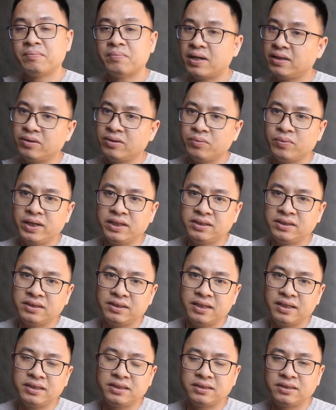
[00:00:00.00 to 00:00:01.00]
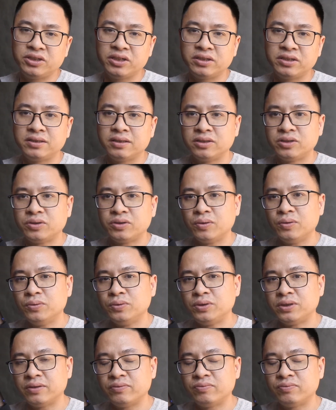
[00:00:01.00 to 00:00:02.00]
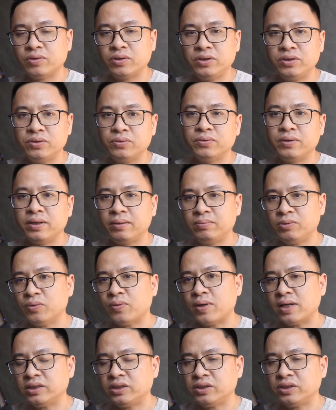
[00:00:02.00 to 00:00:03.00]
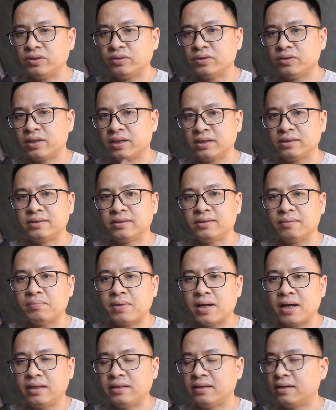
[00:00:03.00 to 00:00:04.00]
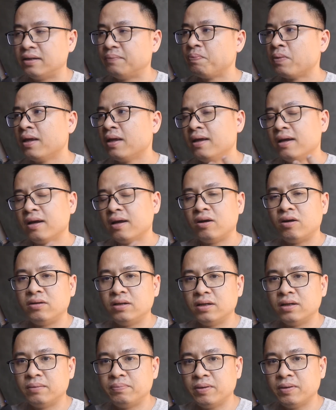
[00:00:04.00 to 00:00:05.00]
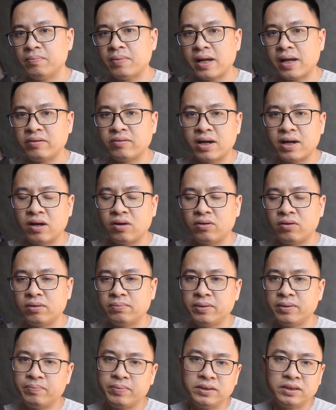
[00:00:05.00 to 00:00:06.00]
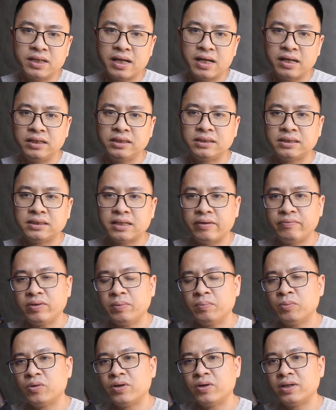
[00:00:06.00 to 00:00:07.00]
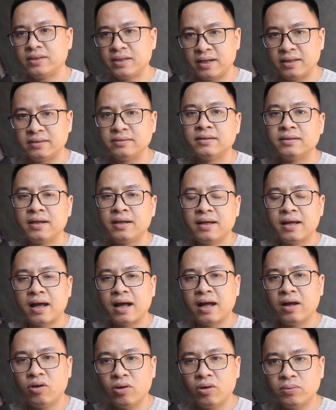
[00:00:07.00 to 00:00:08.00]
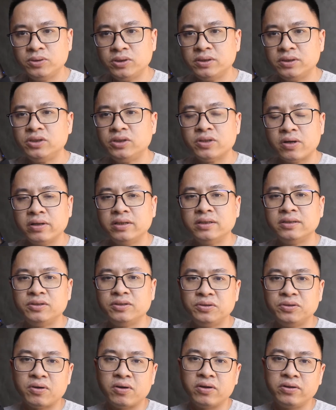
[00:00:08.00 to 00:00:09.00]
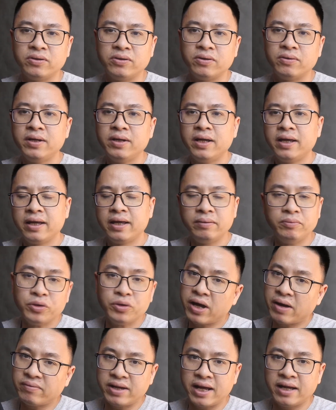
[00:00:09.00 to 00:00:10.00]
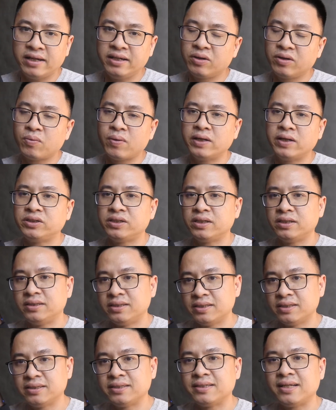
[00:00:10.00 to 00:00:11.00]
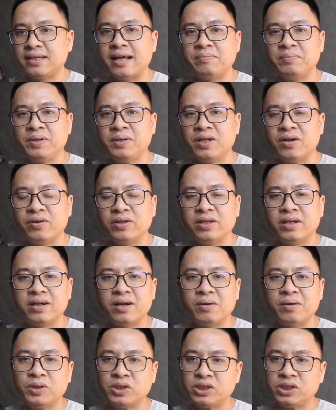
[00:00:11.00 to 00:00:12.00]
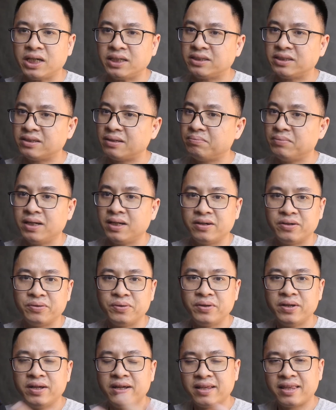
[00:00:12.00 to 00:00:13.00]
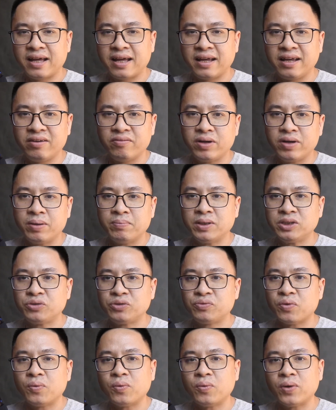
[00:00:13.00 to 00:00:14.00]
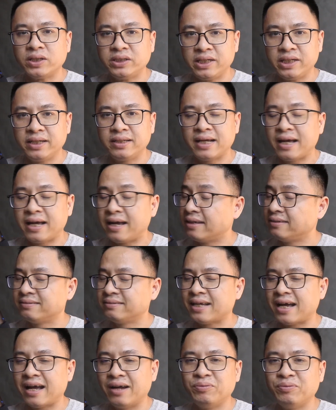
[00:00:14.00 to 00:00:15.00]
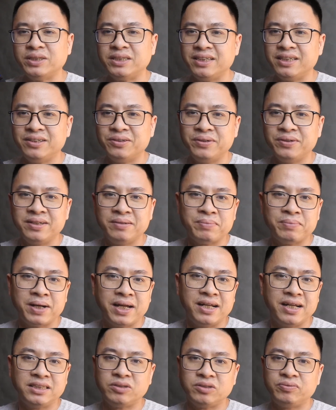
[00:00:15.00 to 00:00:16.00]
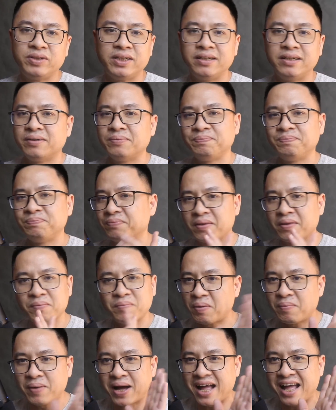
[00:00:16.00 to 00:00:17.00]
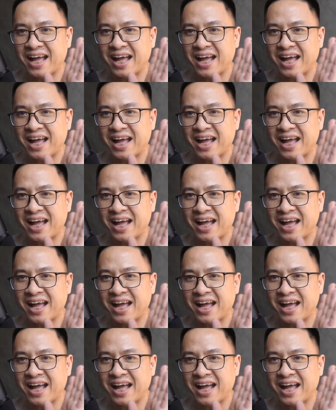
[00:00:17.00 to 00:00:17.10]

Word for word: By the way, it's just a solution for you if you want to customize the color of the background of the preset inside Filmora 10. I hope you enjoyed the tutorial. If you have any questions, just let me know at the comment section below. Thank you very much for watching, and I will see you in my next video. Bye